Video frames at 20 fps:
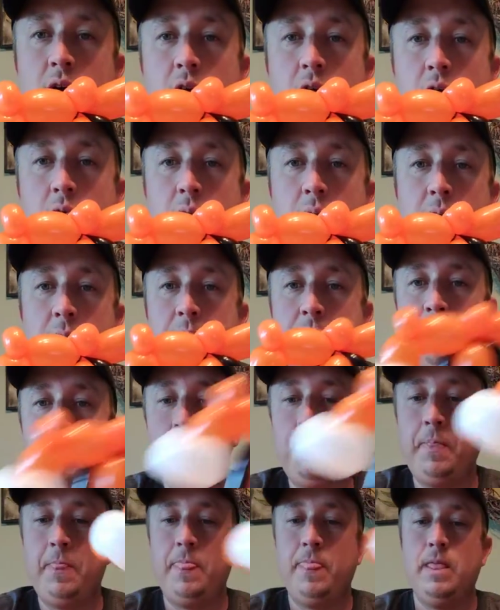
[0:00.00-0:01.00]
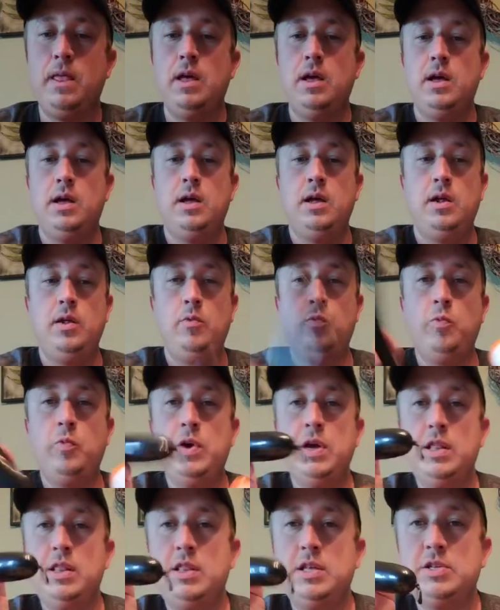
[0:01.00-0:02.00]
All right,
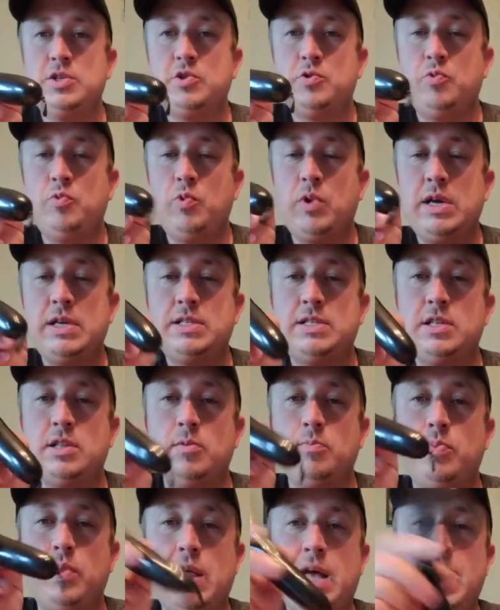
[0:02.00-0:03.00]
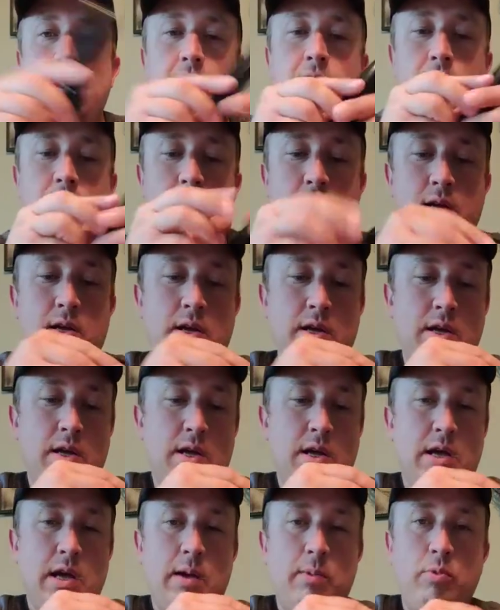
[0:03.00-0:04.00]
with this rest of the black,
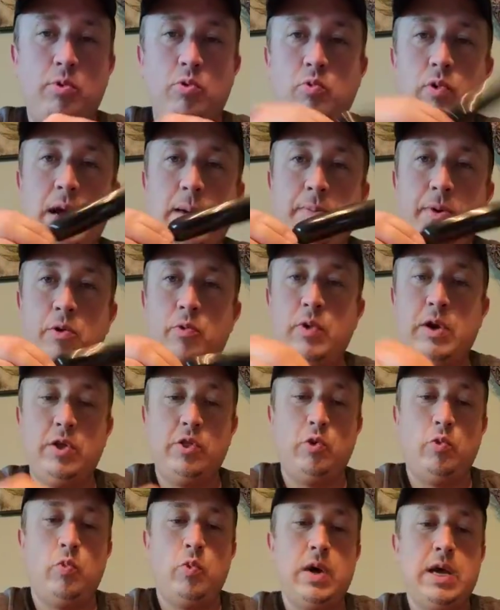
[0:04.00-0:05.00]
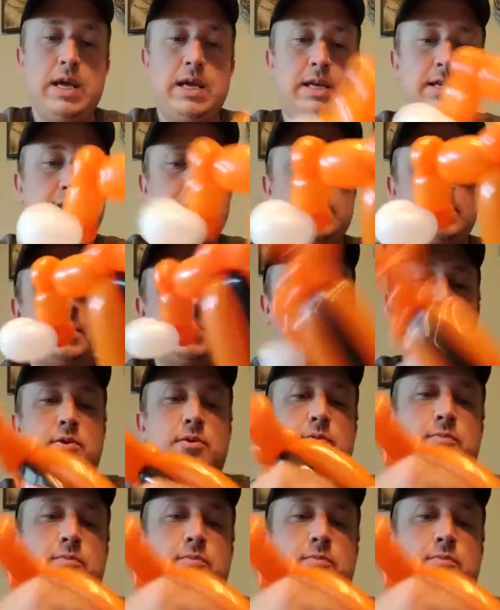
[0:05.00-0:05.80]
I'm gonna wrap it around the waist.